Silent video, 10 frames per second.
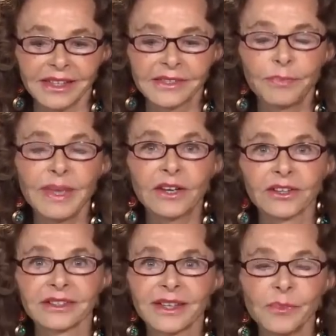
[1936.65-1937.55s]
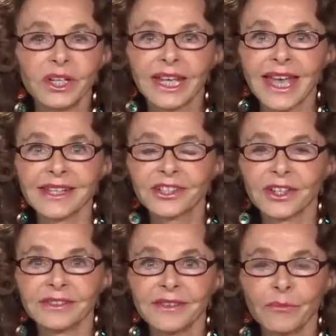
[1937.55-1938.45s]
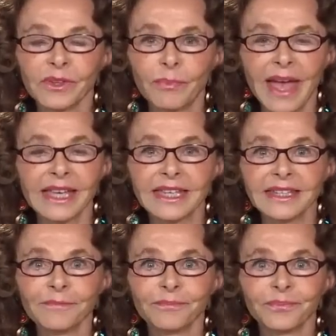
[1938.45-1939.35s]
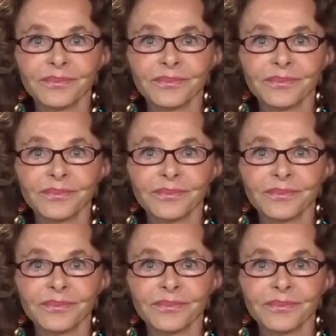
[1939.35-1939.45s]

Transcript: a speaker communication with Peggy,